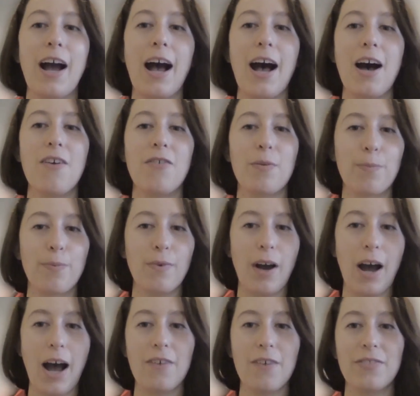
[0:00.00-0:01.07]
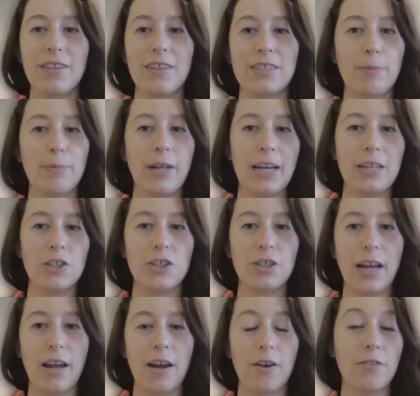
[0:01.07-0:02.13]
of the
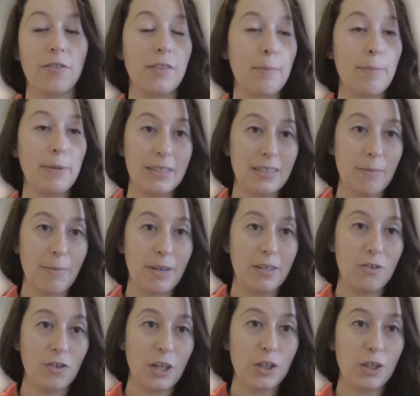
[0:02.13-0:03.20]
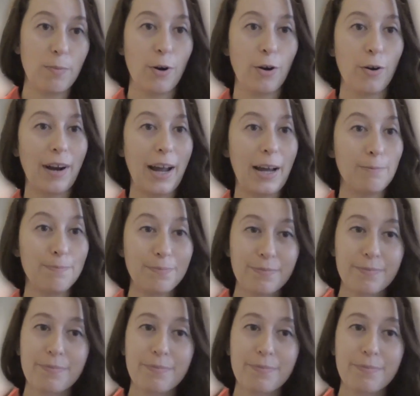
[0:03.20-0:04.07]
business administration program,